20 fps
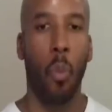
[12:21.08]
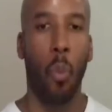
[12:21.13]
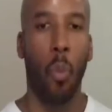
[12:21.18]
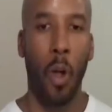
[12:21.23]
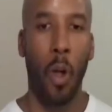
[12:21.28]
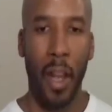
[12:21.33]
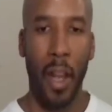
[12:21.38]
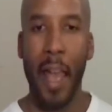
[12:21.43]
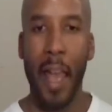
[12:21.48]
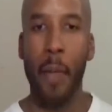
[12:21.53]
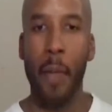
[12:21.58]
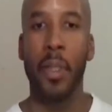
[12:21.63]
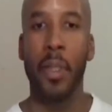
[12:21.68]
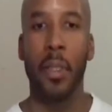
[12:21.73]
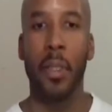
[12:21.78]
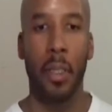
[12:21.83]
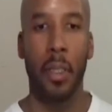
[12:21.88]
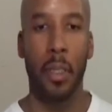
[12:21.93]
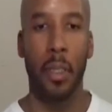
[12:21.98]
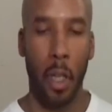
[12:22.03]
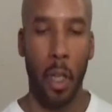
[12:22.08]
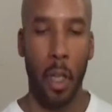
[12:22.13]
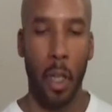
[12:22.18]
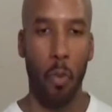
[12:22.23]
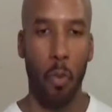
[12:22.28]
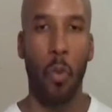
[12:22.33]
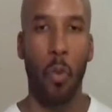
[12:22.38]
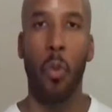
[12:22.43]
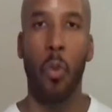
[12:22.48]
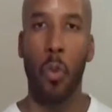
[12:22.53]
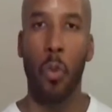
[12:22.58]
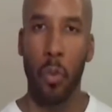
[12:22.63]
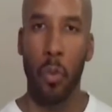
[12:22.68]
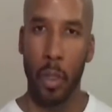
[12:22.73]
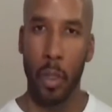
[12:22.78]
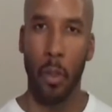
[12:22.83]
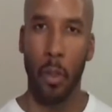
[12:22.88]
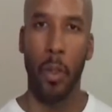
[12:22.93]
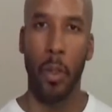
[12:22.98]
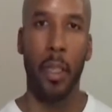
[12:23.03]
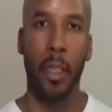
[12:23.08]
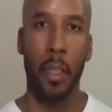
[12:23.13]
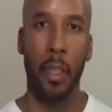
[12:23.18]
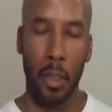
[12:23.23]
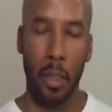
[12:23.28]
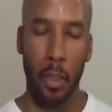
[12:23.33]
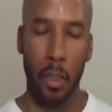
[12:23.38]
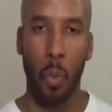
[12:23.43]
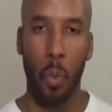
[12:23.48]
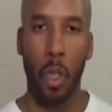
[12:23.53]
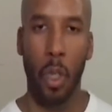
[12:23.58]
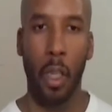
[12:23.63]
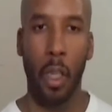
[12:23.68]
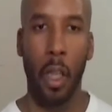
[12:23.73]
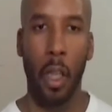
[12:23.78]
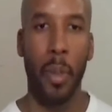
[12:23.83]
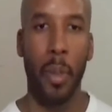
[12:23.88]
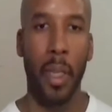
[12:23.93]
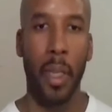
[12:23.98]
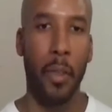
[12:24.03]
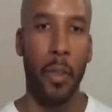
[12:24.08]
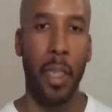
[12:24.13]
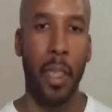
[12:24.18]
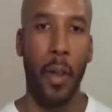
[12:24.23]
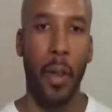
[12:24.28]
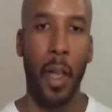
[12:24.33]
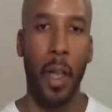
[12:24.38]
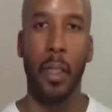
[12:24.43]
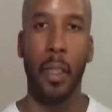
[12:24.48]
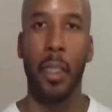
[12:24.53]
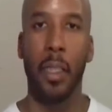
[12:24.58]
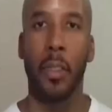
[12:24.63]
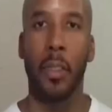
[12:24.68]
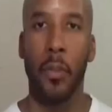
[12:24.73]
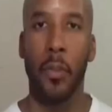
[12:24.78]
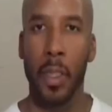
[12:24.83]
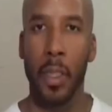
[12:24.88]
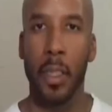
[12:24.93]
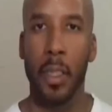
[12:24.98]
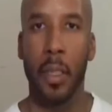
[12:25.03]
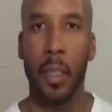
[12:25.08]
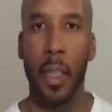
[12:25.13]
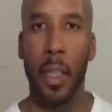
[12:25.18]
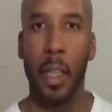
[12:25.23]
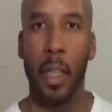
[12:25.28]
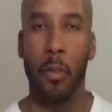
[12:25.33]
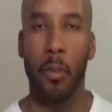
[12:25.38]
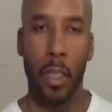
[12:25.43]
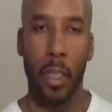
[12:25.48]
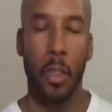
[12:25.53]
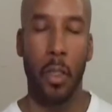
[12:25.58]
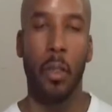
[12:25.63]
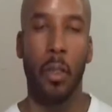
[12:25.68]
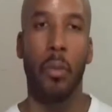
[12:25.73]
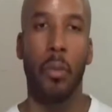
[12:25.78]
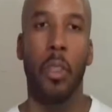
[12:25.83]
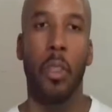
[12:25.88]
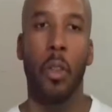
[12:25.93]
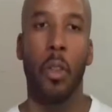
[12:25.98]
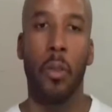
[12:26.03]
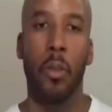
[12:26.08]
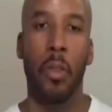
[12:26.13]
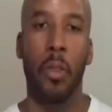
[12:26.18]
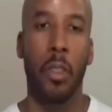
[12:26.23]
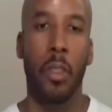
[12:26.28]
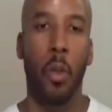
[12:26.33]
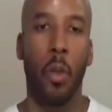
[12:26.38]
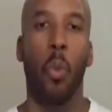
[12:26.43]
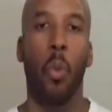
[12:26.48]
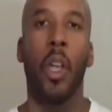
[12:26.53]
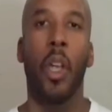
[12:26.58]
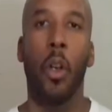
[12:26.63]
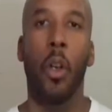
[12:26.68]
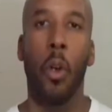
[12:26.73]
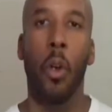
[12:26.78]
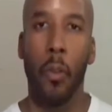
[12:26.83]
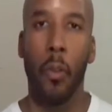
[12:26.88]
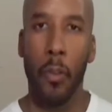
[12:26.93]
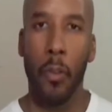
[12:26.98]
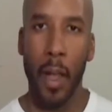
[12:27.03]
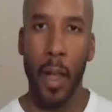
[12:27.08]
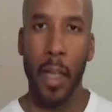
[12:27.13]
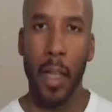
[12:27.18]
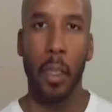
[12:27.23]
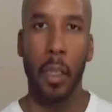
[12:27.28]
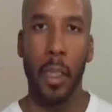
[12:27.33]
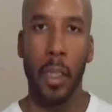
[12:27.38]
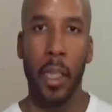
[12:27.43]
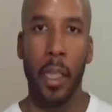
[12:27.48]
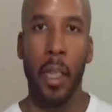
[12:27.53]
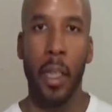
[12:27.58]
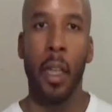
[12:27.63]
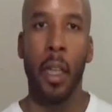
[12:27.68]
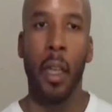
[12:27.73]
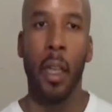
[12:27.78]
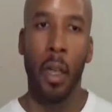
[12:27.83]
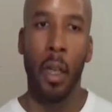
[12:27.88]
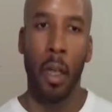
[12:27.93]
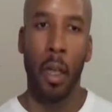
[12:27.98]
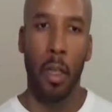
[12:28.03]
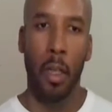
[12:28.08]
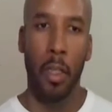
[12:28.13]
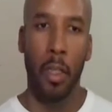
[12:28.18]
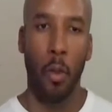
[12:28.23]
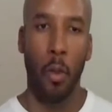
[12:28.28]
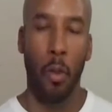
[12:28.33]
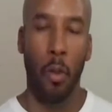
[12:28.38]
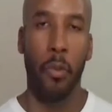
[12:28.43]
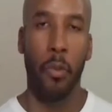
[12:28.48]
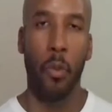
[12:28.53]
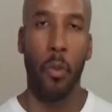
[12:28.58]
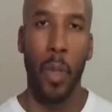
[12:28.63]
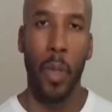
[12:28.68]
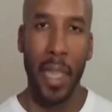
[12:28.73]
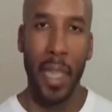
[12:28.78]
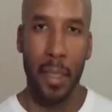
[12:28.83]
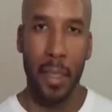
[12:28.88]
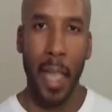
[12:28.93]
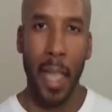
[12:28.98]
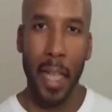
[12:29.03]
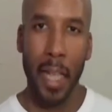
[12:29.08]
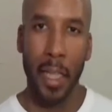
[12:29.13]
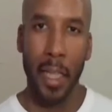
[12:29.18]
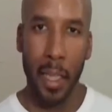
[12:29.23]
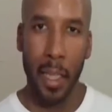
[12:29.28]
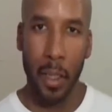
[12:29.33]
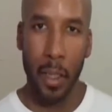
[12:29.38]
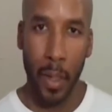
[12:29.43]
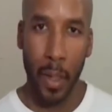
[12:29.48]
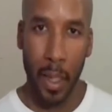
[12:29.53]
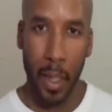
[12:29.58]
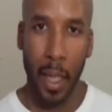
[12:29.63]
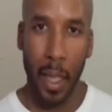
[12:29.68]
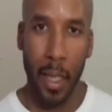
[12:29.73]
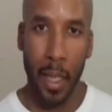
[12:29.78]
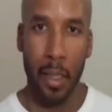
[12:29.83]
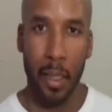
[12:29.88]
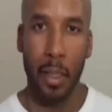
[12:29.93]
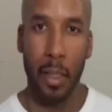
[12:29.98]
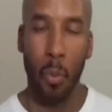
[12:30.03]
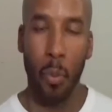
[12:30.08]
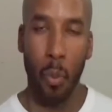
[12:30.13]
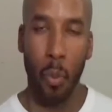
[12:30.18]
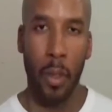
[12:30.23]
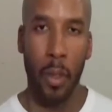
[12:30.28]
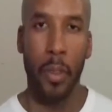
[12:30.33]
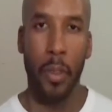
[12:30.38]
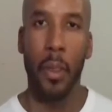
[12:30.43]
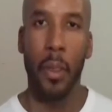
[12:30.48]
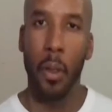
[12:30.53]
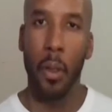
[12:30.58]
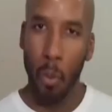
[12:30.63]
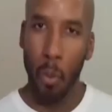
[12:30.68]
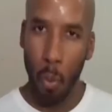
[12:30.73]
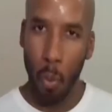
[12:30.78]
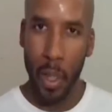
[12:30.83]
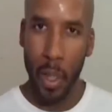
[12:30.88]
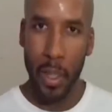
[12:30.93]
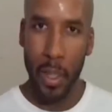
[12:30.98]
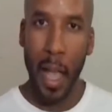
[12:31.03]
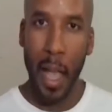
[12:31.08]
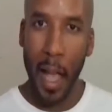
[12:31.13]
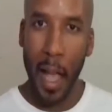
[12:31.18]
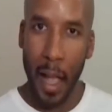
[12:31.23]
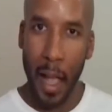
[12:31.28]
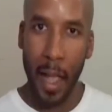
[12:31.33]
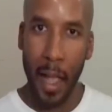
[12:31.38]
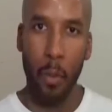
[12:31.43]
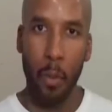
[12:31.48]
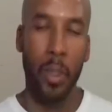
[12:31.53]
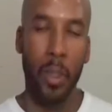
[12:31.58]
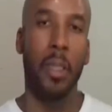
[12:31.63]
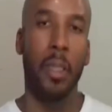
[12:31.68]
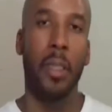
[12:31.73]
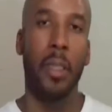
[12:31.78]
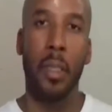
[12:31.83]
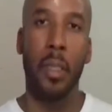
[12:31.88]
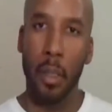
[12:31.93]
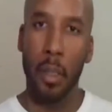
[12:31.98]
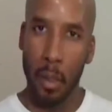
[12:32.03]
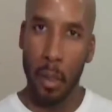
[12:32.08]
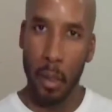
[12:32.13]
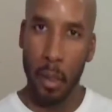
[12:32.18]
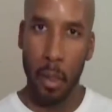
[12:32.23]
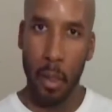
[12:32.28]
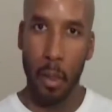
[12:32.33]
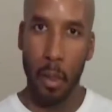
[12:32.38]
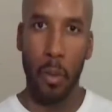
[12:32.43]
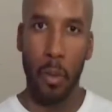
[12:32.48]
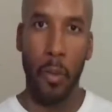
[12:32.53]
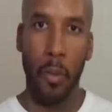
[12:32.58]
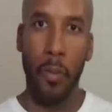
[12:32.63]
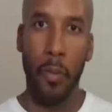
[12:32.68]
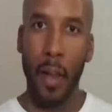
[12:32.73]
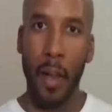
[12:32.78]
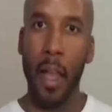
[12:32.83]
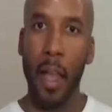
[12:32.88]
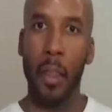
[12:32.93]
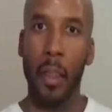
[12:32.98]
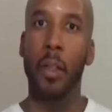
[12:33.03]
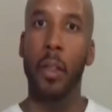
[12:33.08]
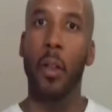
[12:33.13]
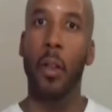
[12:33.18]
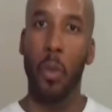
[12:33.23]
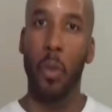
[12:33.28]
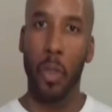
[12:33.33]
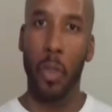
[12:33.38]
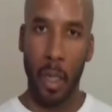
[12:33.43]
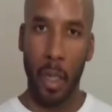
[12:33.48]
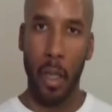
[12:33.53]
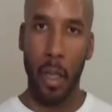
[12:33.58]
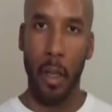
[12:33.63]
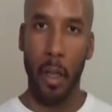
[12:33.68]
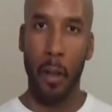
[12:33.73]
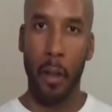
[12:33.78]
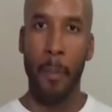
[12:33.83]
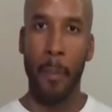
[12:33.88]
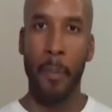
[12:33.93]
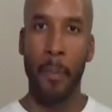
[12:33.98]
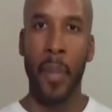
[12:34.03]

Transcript: what happens is Heru, he gets his will up and he finally defeats Set, right? The will finally, through its identification with what's high, which is, the father, Auser,